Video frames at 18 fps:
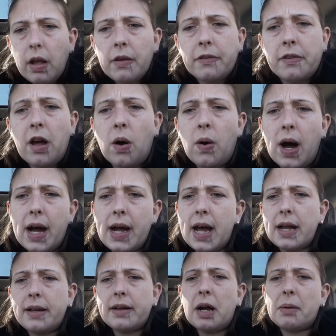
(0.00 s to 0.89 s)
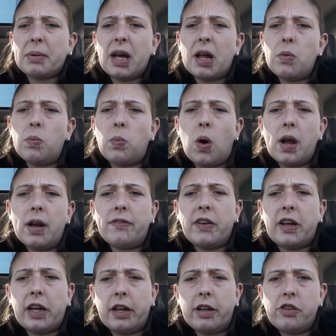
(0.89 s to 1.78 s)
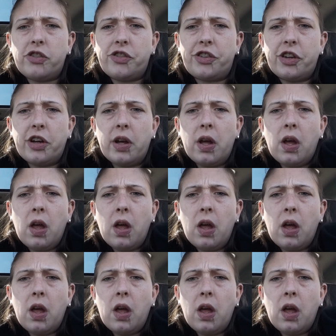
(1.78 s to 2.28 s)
So I ended up getting one of each.